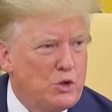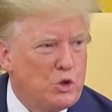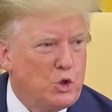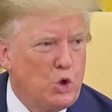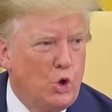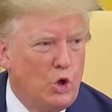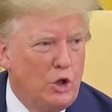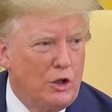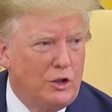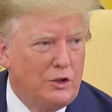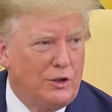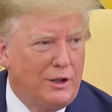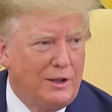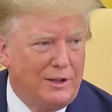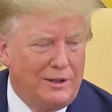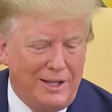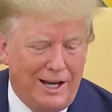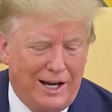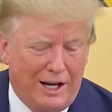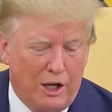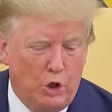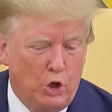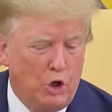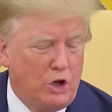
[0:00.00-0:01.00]
It's called, uh,
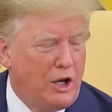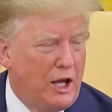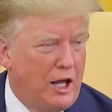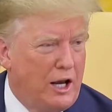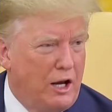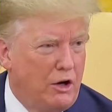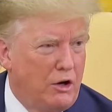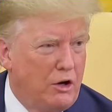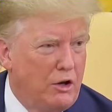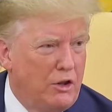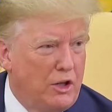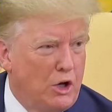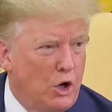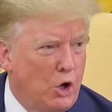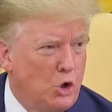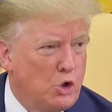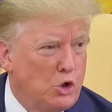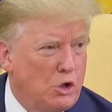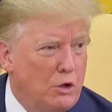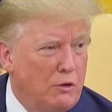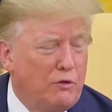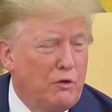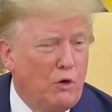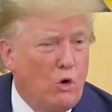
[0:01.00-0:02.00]
take a look at it on the
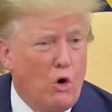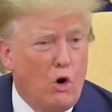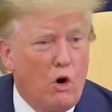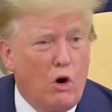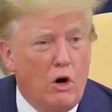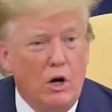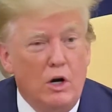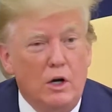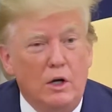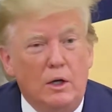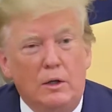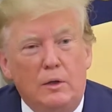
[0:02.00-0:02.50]
ocean floor.